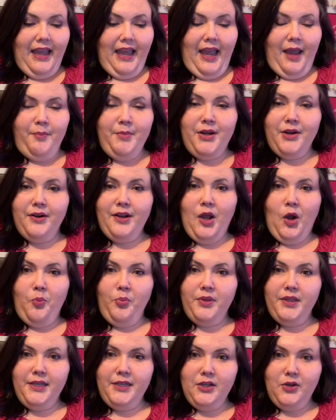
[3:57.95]
here to help
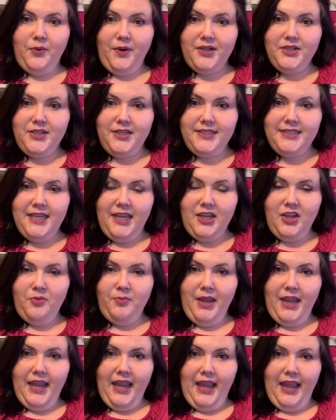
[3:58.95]
with any questions that you
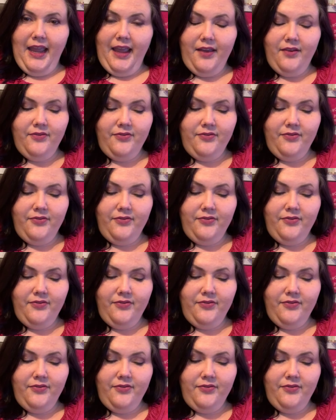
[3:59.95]
may have.